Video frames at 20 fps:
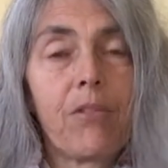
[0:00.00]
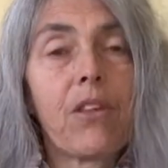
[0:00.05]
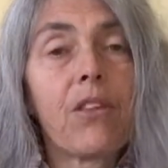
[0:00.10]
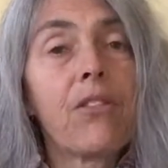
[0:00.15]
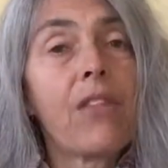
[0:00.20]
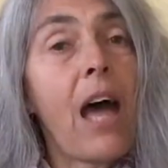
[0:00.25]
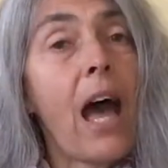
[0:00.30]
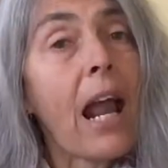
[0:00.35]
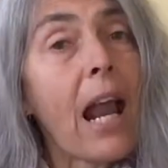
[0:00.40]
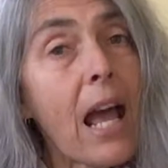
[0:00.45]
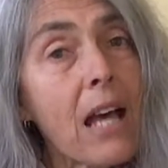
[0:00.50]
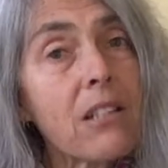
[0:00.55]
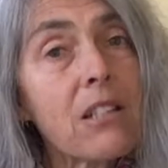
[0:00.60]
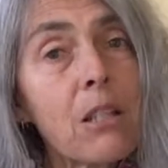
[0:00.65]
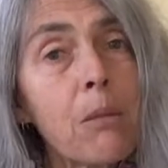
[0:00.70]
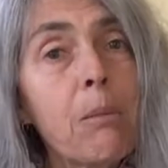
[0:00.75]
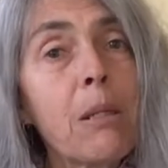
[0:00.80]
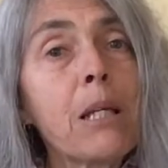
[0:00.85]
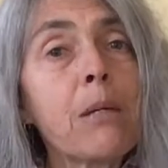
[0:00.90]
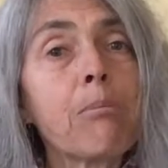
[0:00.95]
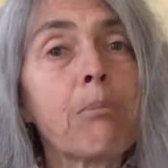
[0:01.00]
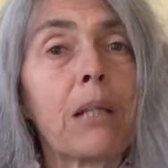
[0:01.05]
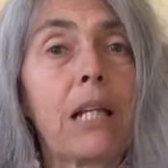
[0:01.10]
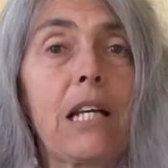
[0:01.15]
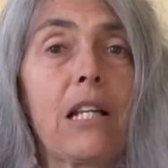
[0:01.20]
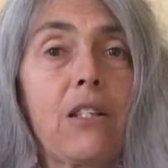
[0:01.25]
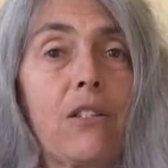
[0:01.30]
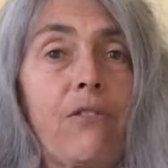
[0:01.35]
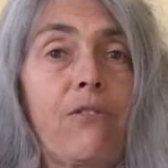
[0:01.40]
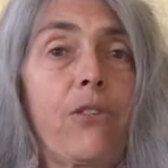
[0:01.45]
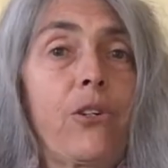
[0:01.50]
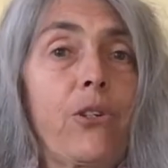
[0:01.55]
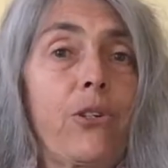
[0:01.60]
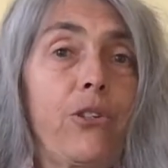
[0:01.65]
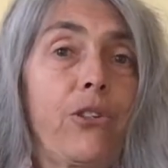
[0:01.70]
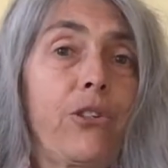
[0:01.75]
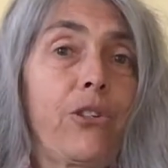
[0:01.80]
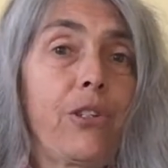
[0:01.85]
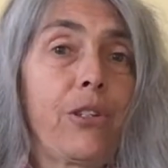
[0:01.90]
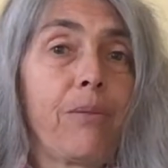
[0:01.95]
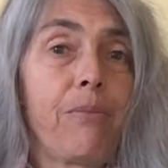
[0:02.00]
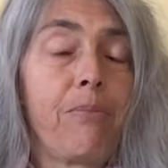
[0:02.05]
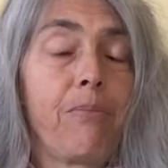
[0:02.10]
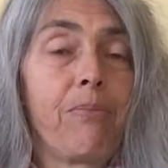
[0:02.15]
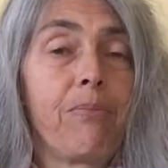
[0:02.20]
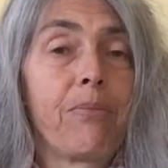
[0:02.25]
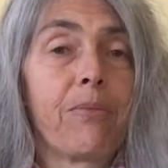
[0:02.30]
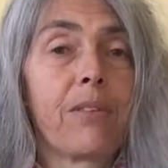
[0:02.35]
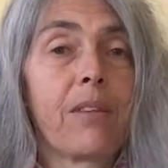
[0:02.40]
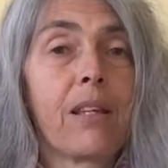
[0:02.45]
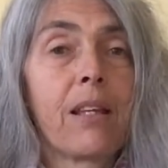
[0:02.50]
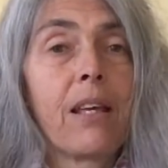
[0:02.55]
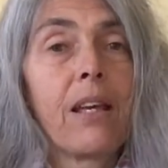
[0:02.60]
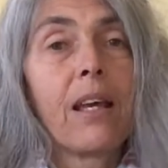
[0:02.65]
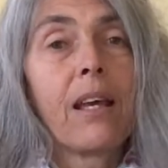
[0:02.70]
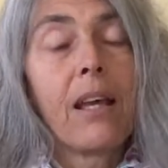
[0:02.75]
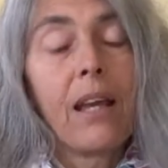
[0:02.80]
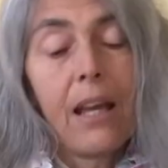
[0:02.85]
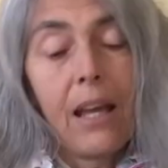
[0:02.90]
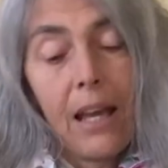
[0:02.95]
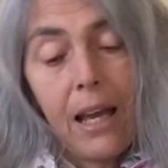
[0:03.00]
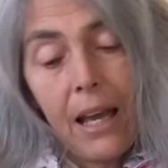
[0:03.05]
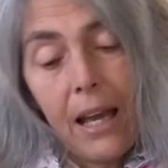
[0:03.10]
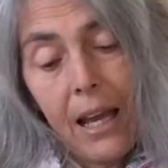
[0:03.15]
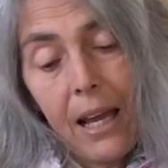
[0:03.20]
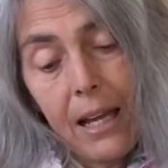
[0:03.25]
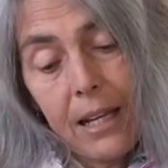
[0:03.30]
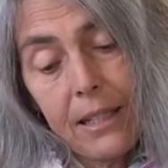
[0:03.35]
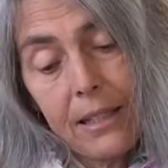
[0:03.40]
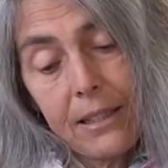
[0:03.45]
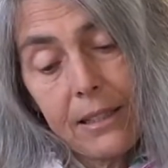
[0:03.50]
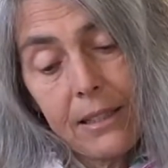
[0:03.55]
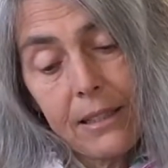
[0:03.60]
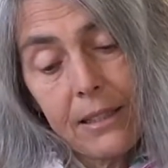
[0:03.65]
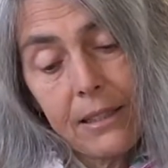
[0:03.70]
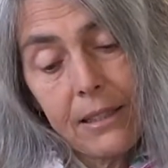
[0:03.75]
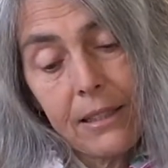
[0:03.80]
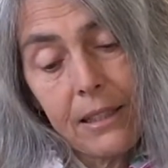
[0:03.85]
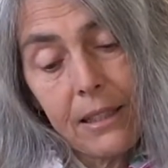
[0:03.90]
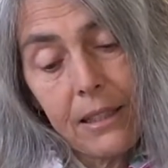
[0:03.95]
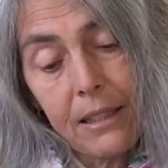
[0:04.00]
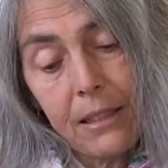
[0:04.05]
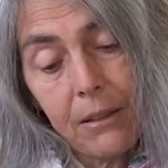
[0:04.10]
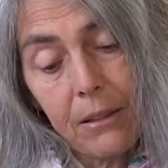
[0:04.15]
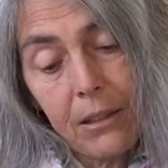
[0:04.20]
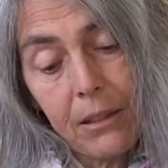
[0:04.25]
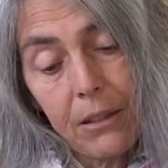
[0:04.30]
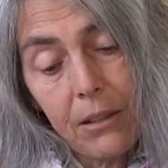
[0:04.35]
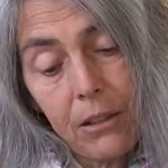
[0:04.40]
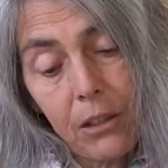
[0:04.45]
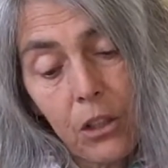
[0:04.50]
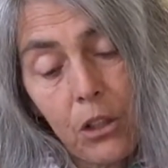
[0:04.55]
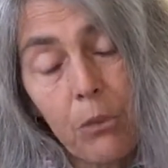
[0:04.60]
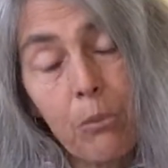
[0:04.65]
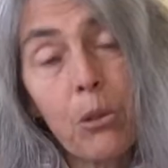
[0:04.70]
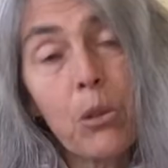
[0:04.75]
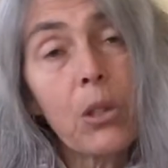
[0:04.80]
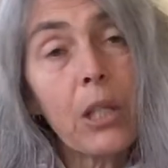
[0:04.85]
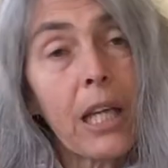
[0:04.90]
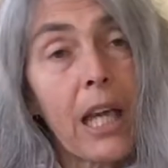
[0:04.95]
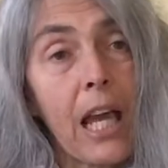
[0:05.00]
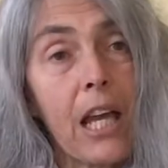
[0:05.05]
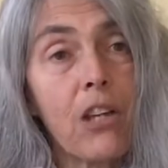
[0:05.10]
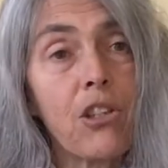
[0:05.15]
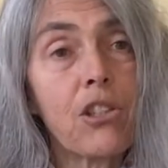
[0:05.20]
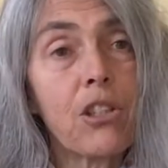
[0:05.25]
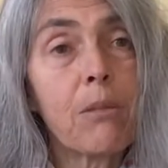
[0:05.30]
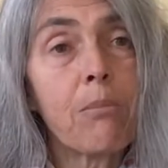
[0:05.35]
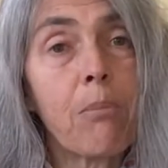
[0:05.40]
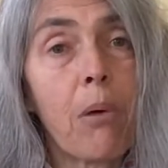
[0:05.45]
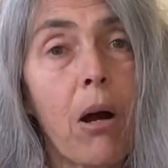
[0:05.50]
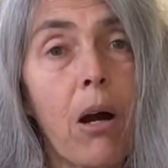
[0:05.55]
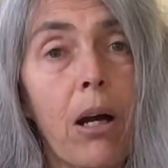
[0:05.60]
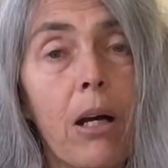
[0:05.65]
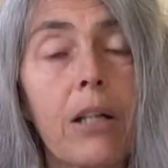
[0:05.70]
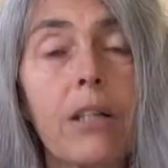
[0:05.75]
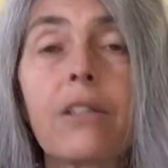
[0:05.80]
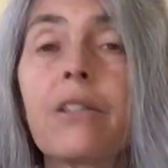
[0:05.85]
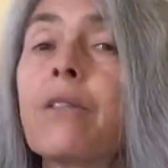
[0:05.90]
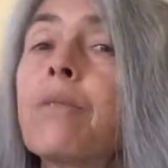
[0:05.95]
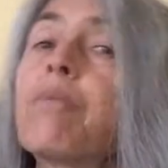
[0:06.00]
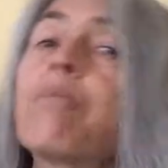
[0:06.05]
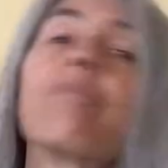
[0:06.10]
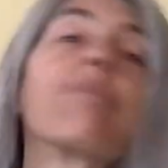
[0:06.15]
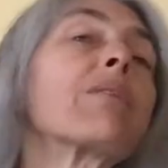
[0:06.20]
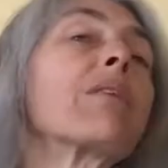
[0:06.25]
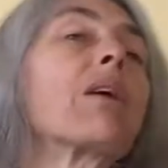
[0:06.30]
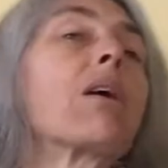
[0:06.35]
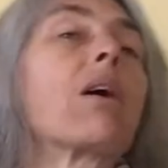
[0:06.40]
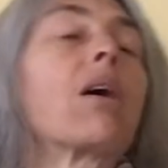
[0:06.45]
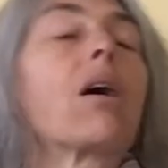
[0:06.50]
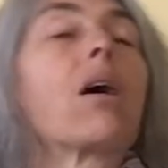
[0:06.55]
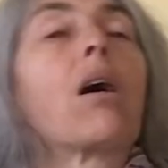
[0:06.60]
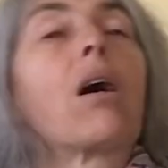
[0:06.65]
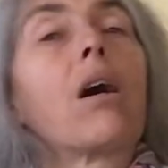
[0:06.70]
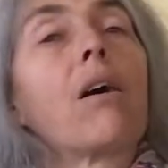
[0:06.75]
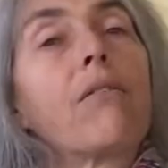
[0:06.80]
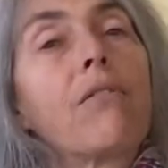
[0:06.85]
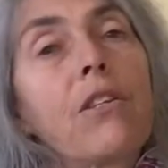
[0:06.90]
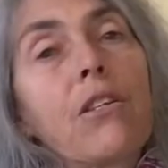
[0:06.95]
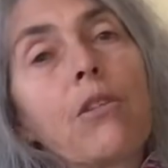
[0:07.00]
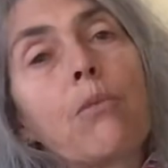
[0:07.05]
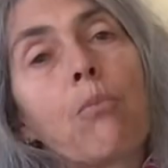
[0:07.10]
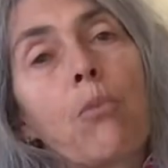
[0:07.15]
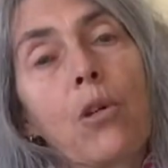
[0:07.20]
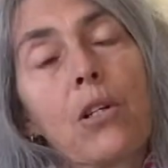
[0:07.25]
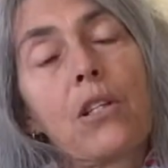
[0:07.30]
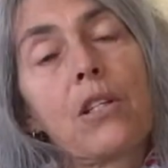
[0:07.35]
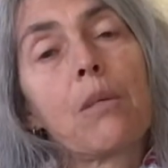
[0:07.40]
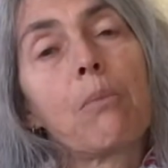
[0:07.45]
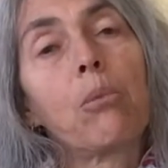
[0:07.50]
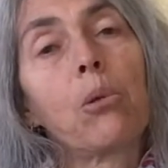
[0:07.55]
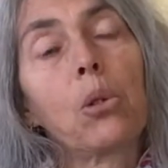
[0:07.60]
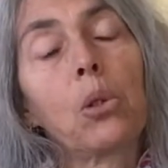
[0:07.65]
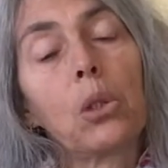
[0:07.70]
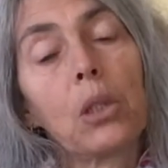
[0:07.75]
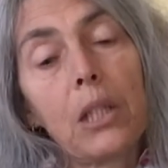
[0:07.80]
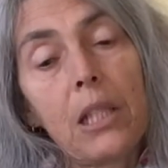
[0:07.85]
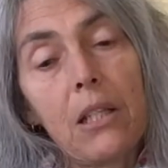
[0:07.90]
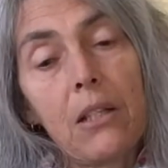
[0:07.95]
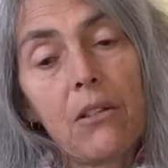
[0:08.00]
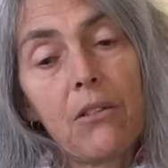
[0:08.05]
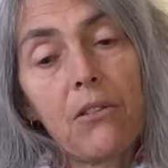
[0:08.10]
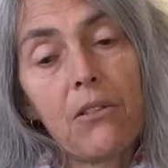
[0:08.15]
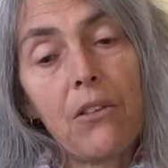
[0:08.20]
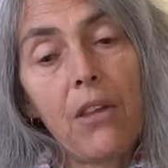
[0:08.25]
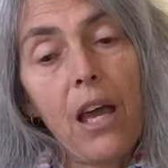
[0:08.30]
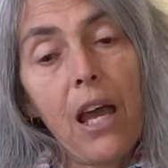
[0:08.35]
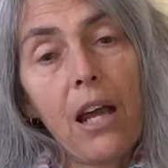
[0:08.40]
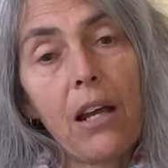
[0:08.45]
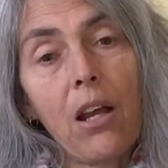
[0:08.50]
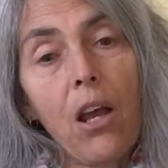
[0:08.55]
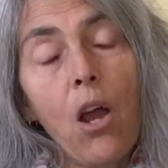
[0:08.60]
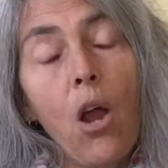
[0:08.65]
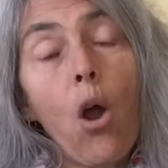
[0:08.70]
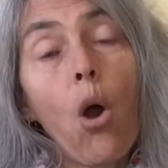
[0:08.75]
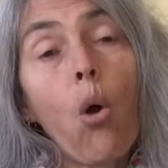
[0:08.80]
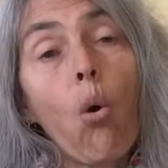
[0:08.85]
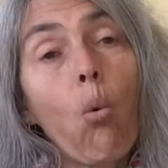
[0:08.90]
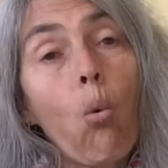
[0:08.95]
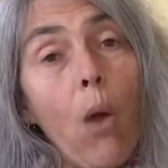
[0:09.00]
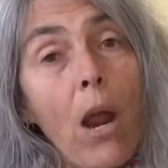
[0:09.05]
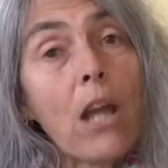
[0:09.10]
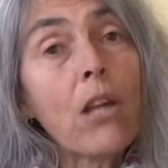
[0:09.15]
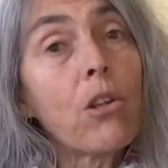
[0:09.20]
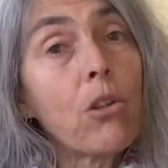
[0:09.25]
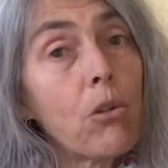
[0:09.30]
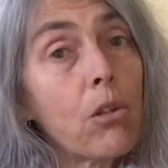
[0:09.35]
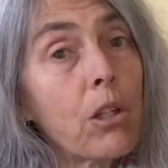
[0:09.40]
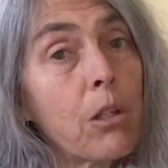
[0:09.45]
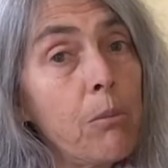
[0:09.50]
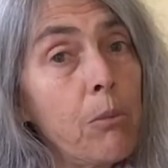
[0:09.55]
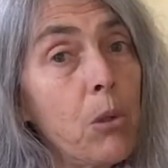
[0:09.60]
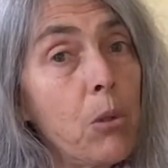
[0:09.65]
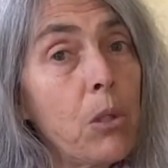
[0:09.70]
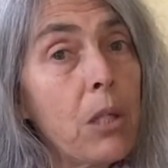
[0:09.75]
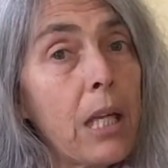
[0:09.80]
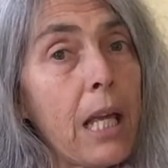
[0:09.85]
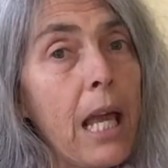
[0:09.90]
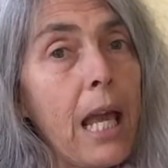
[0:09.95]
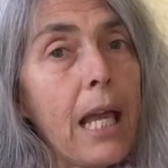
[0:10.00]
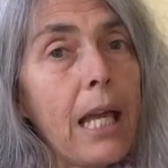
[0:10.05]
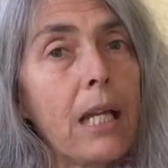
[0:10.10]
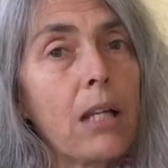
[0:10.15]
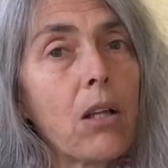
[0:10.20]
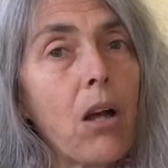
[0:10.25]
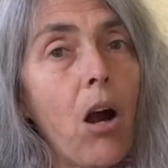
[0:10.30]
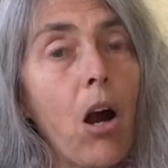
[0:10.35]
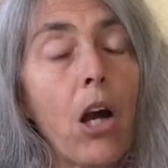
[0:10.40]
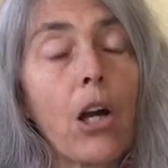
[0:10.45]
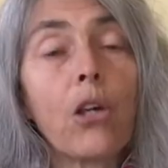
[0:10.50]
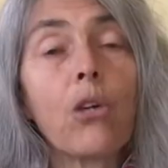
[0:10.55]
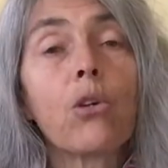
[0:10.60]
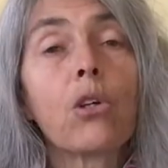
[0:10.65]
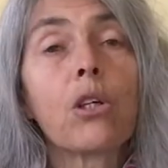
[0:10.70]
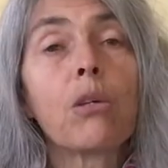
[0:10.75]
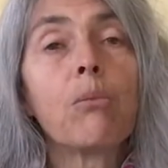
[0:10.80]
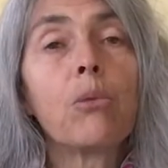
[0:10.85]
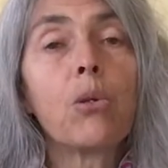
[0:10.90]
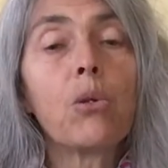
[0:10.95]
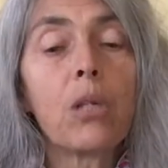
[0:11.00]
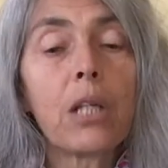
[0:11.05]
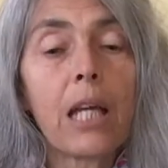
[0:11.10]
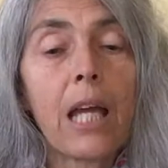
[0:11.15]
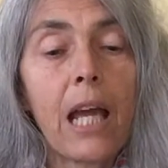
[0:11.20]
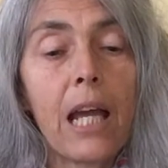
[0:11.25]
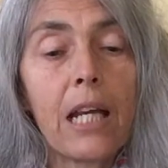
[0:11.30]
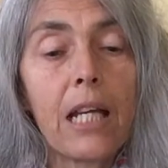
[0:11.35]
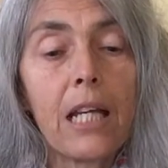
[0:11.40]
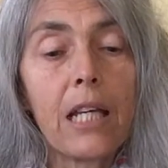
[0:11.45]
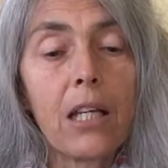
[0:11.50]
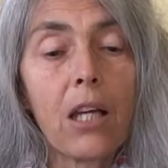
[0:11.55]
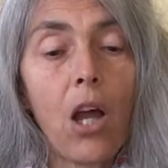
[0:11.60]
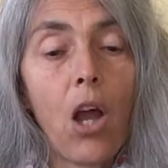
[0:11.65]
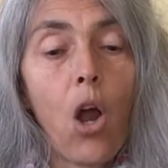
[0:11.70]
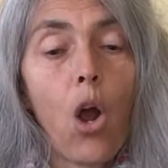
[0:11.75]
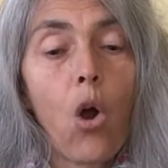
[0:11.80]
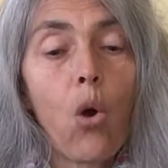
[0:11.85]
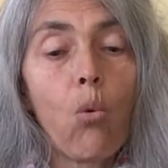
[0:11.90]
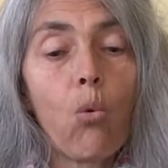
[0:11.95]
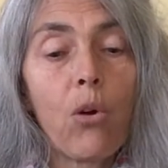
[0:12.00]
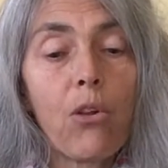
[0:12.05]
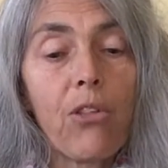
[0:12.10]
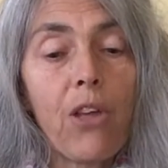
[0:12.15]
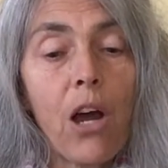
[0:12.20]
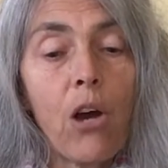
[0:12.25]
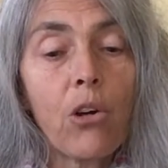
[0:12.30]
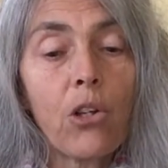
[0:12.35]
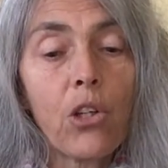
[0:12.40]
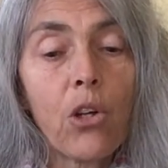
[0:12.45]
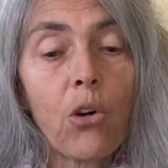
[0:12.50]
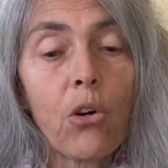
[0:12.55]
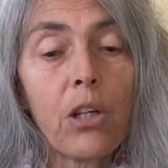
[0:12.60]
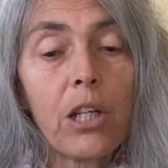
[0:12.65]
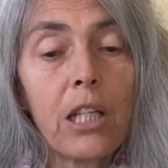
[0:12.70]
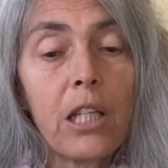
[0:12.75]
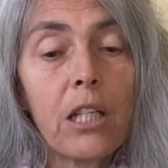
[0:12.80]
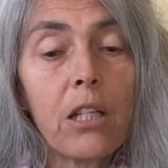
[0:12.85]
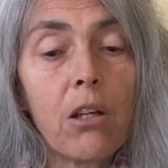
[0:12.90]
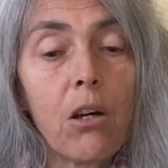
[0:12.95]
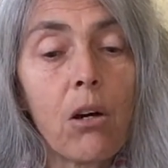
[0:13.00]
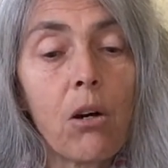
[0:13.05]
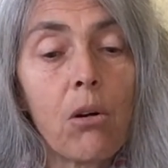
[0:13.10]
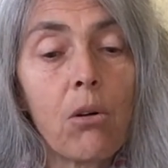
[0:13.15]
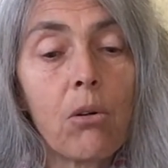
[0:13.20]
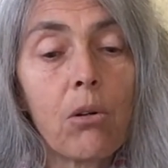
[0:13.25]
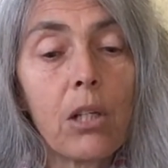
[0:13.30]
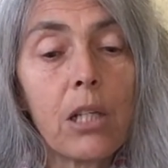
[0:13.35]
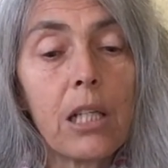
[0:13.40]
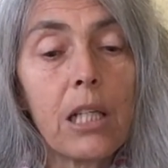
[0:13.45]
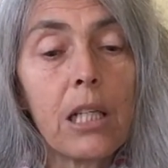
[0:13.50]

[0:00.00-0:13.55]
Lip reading: That has to be in place first. And the communication part of this principle is that when you communicate, are you communicating without your ego